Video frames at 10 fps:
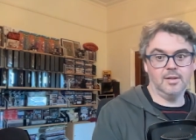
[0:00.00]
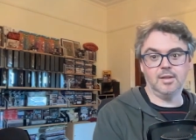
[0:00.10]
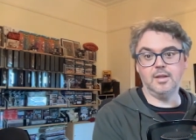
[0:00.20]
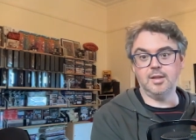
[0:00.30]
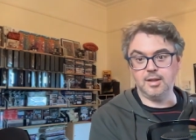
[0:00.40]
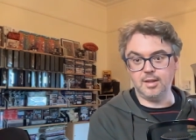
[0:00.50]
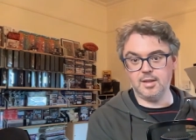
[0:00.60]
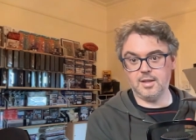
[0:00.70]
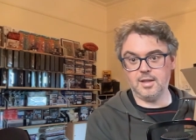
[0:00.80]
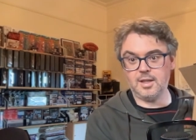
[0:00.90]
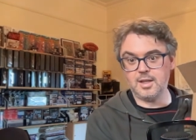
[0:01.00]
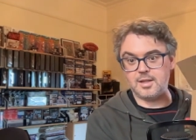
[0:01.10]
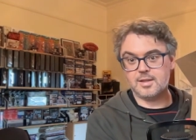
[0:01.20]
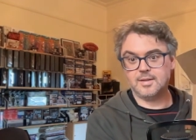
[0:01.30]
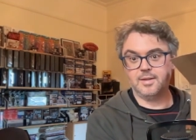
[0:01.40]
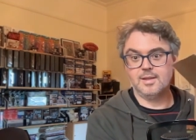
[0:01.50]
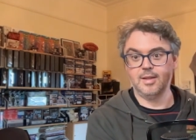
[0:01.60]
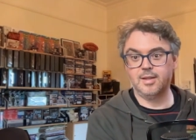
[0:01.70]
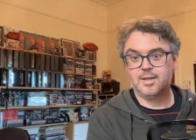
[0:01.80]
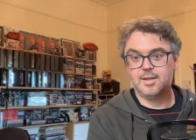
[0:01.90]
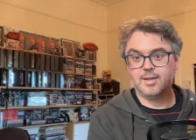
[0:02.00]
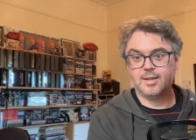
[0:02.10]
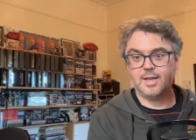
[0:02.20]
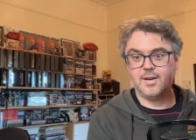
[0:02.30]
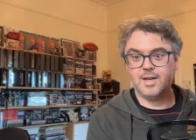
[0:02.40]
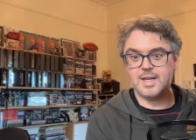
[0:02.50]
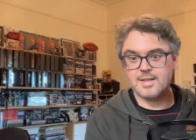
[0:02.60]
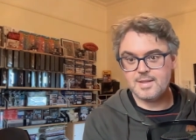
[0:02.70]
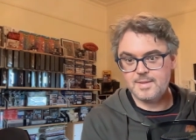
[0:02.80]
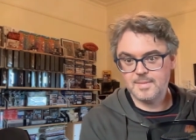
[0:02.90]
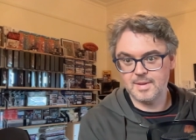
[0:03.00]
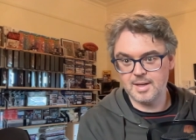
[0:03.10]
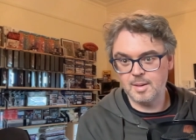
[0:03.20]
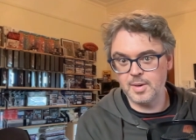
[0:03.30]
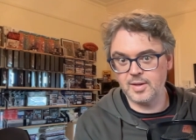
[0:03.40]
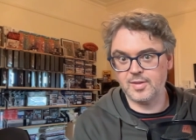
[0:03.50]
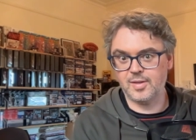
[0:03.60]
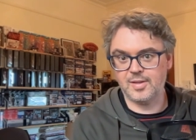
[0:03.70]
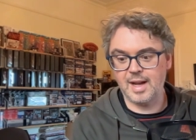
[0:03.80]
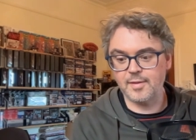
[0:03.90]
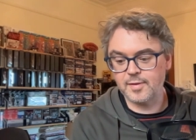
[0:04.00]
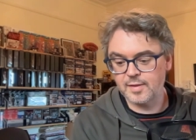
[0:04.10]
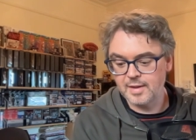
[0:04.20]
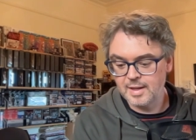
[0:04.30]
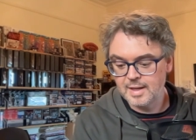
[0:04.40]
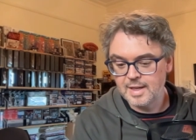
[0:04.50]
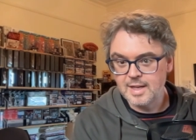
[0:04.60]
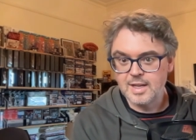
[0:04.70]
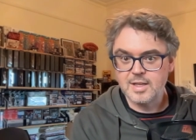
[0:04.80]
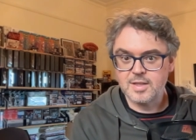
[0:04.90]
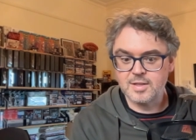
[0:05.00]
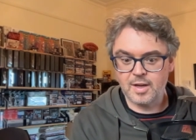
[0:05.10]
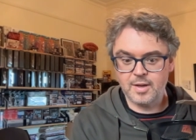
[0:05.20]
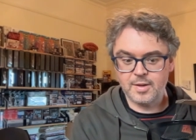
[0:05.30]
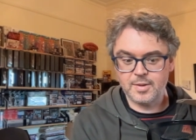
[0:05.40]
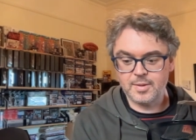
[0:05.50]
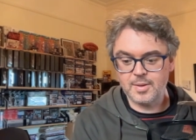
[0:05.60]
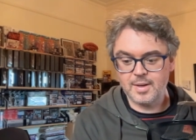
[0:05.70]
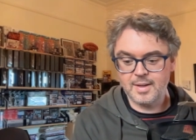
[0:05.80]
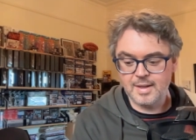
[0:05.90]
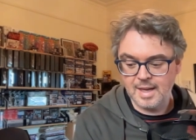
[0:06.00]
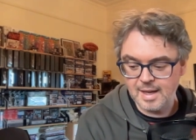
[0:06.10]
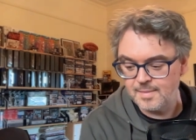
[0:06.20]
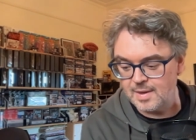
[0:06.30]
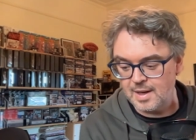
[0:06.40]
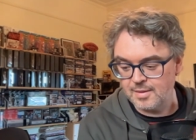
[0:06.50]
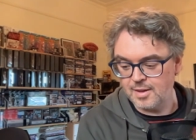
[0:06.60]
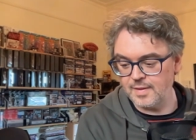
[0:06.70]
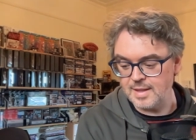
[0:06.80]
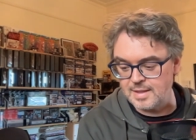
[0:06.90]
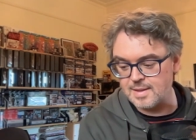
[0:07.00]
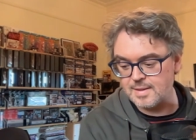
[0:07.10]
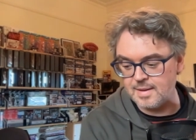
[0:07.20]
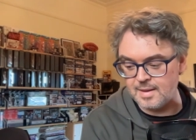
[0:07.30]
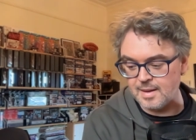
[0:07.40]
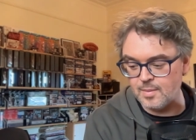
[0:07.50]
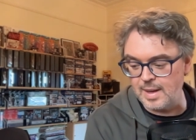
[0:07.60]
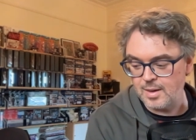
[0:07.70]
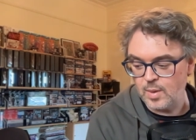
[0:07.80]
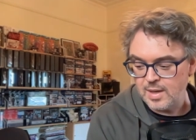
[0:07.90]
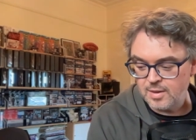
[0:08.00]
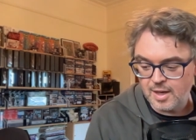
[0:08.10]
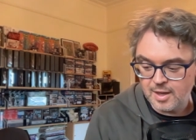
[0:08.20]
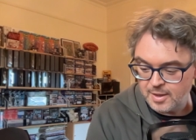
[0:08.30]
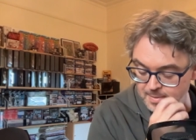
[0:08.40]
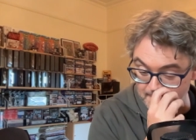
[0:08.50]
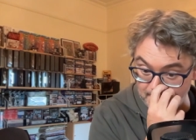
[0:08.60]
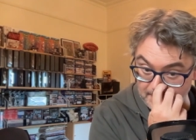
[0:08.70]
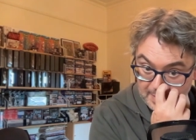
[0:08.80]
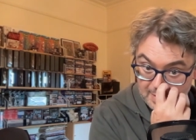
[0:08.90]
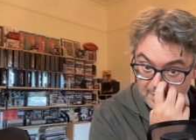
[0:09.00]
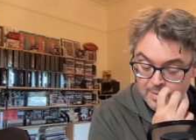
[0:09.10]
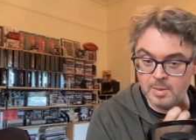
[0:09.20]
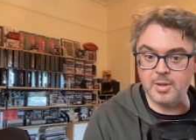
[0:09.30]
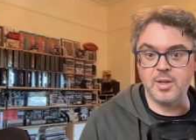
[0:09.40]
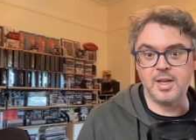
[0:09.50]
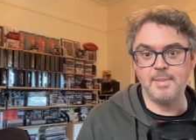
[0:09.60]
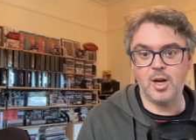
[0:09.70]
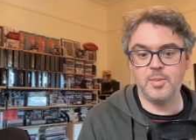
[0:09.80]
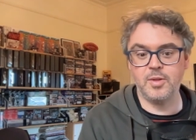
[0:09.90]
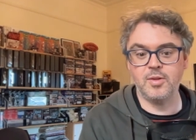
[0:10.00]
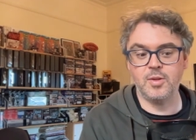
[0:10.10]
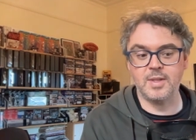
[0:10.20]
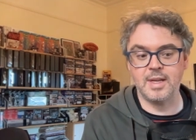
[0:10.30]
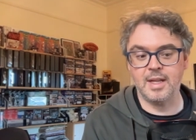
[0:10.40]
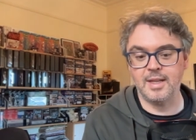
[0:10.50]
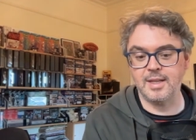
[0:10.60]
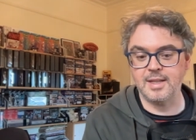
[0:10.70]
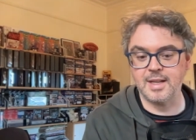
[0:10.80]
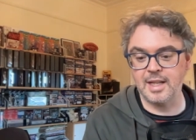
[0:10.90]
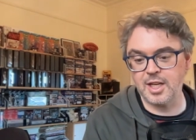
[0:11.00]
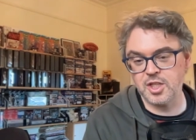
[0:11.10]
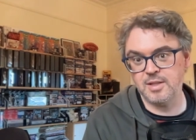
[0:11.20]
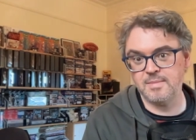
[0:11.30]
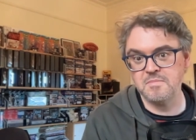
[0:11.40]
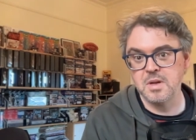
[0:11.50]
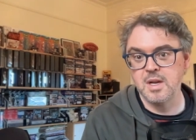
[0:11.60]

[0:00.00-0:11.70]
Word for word: Oh, ah, here it is, a box of stuff. So yeah, I got this about a week ago from a bloke in Melbourne who was selling his collection.